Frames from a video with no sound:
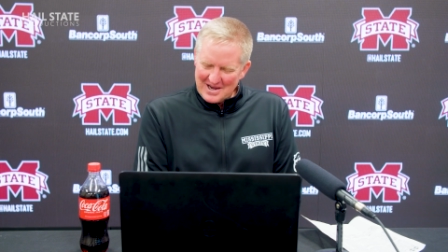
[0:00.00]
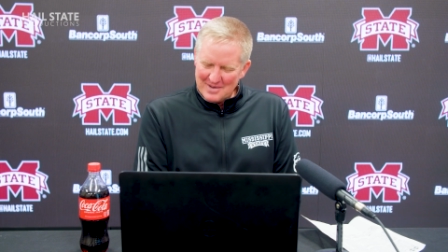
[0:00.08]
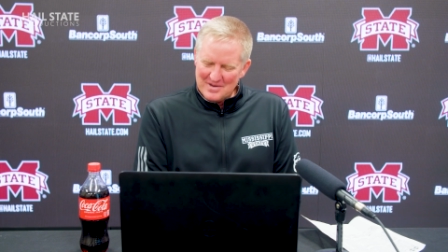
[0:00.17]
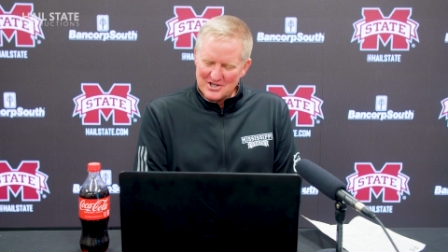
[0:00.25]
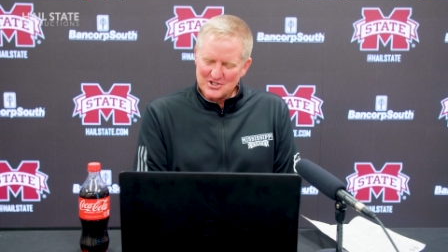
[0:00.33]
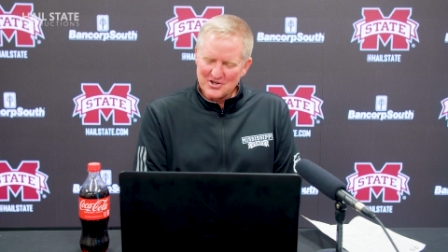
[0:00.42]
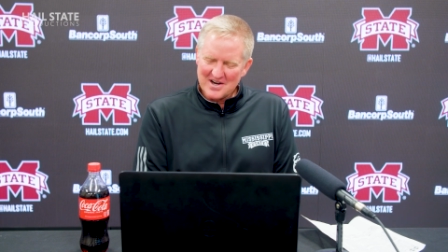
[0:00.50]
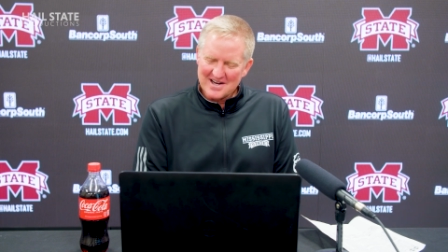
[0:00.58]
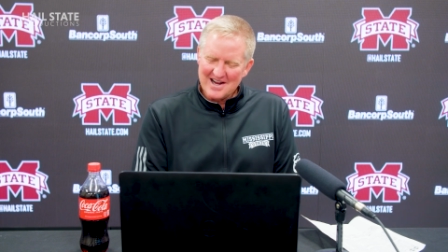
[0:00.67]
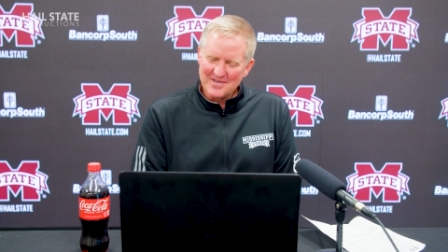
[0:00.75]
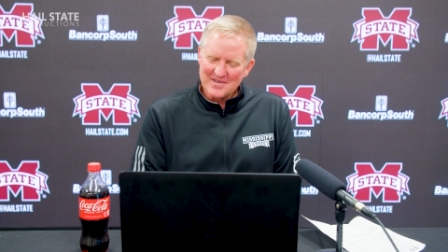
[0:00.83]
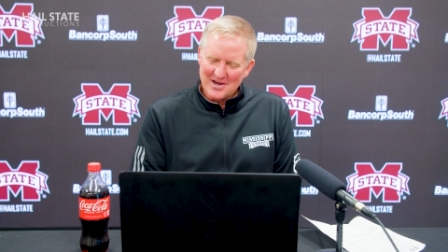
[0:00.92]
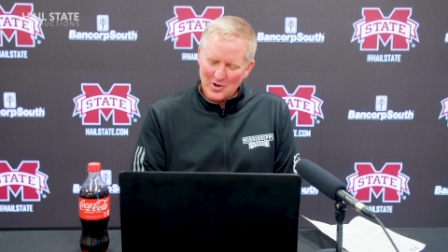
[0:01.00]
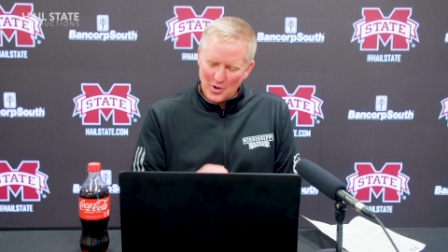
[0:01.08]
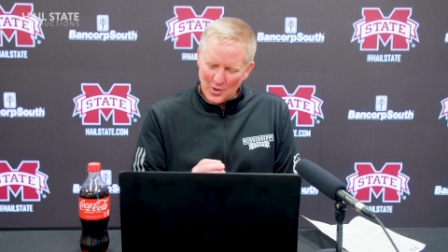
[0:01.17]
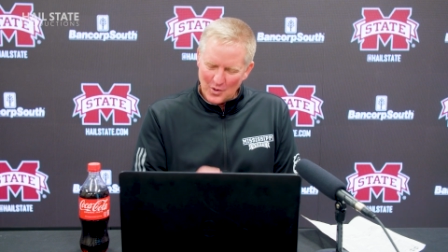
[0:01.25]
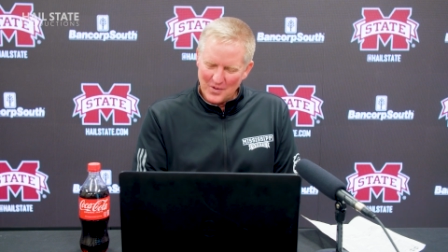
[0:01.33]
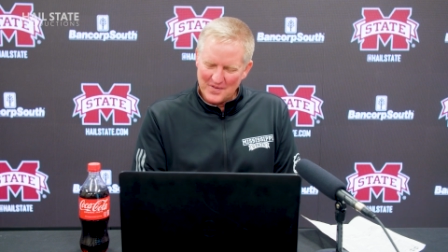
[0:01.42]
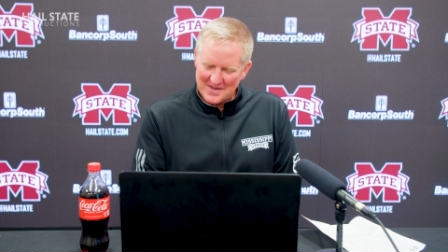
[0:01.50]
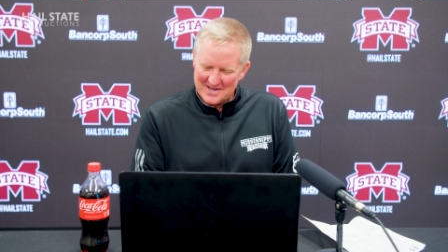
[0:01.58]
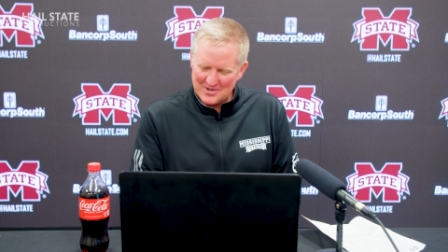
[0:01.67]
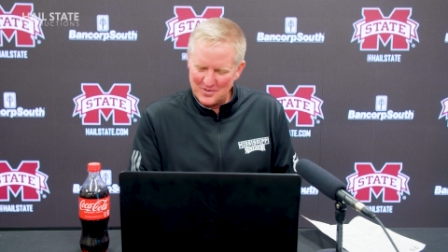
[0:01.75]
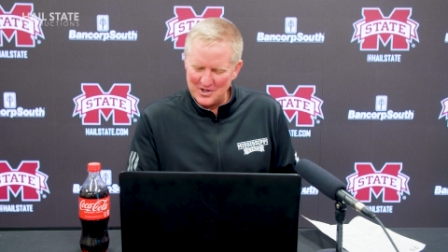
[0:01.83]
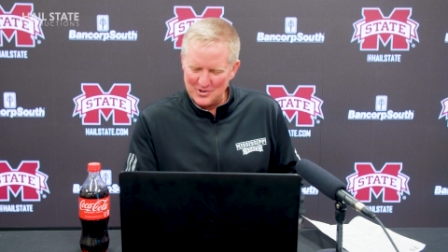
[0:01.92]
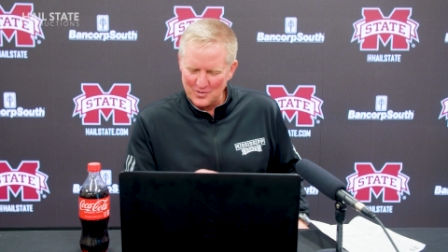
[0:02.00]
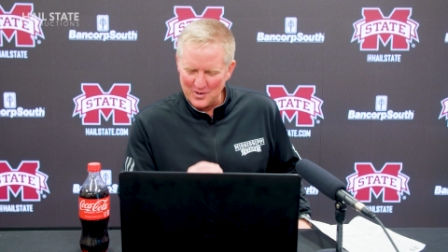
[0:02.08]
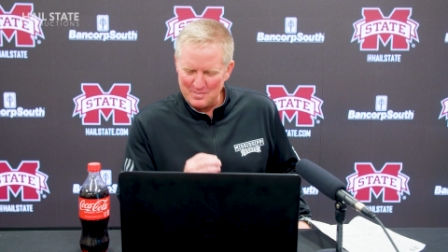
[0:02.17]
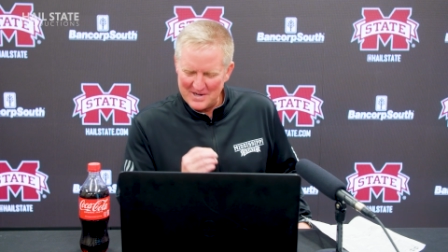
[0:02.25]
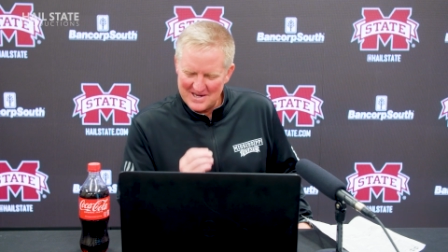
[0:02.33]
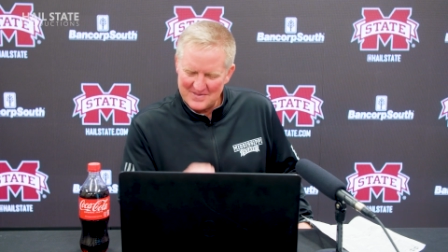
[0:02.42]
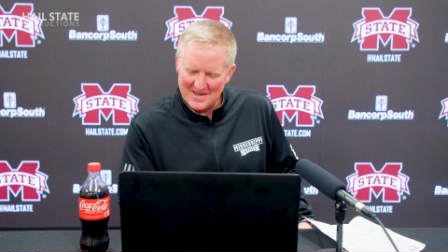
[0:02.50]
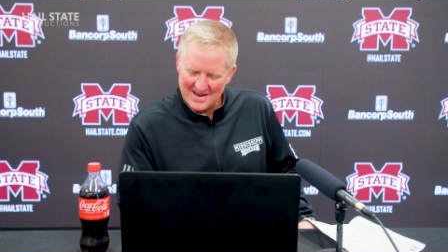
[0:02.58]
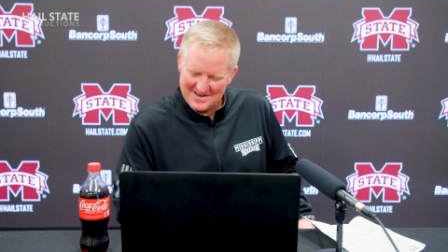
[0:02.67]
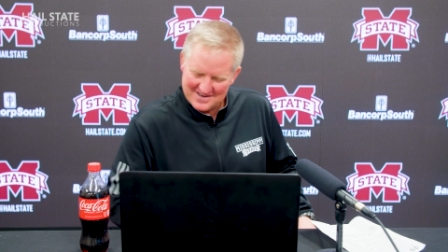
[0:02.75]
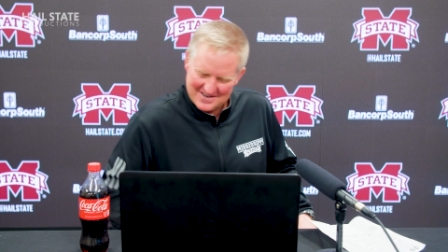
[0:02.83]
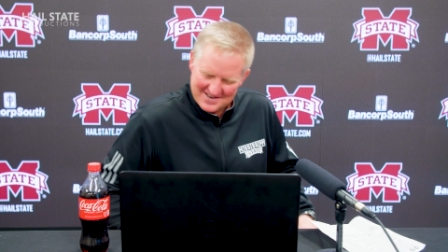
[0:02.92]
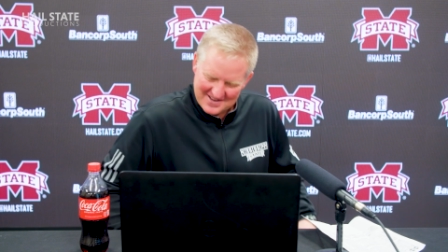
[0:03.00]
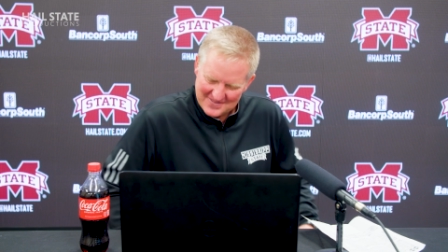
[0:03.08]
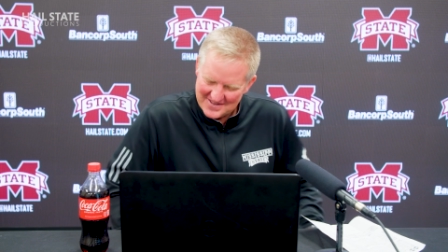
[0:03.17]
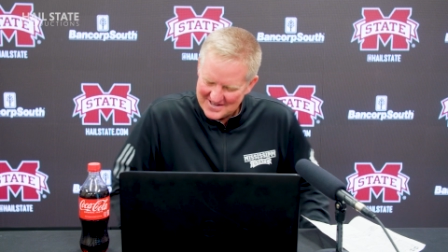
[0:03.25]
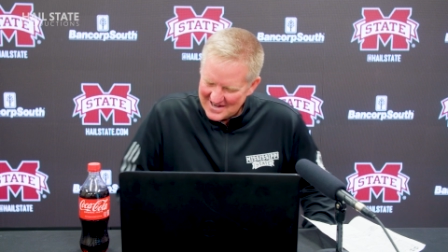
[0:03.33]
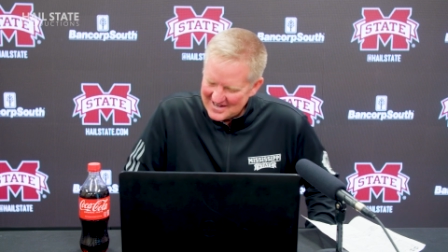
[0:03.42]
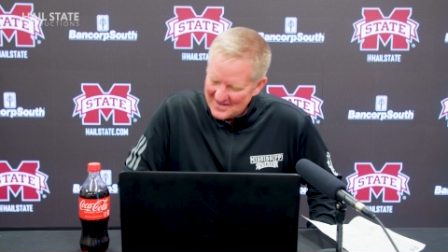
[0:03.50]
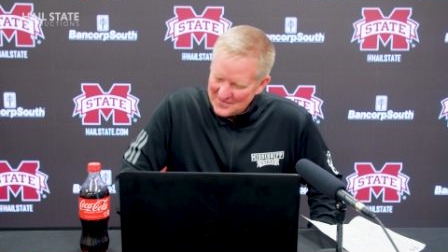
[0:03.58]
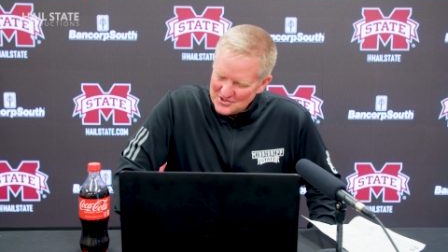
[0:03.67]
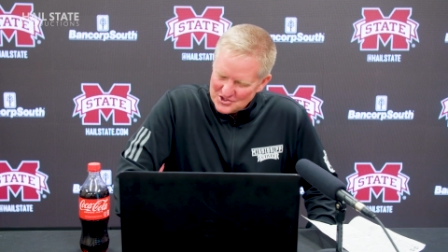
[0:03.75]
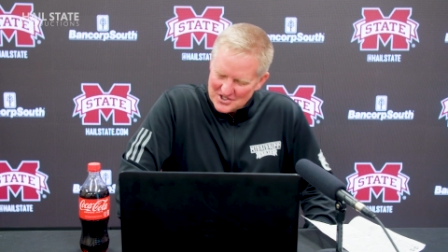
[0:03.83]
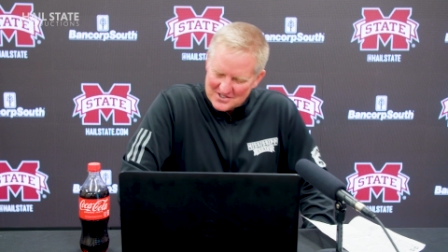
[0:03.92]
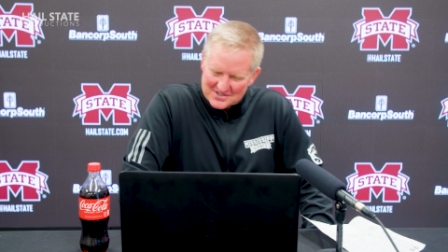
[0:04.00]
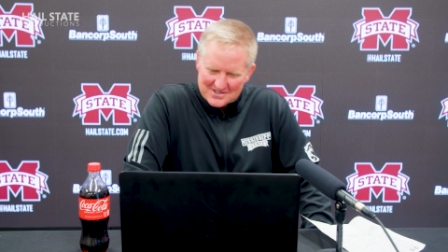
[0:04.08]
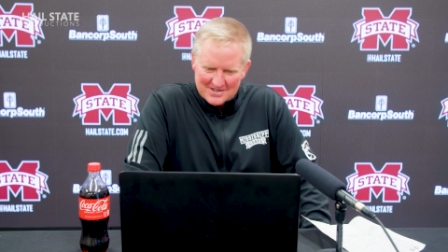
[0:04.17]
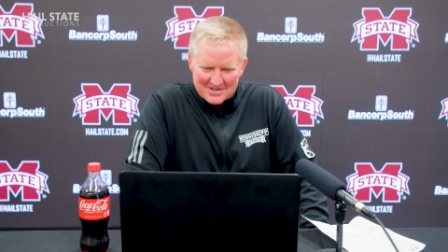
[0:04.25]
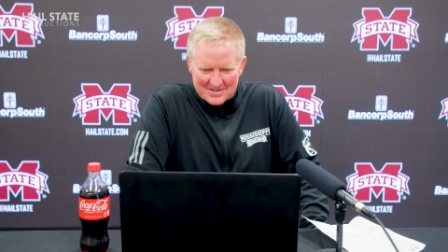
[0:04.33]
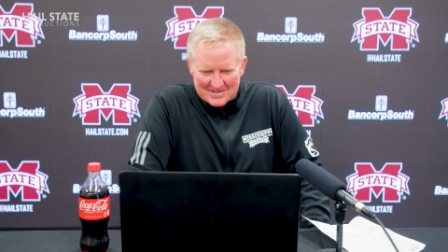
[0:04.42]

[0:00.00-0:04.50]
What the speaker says: I'm not sure I got that whole thing. Can you repeat that? I think I got the gist.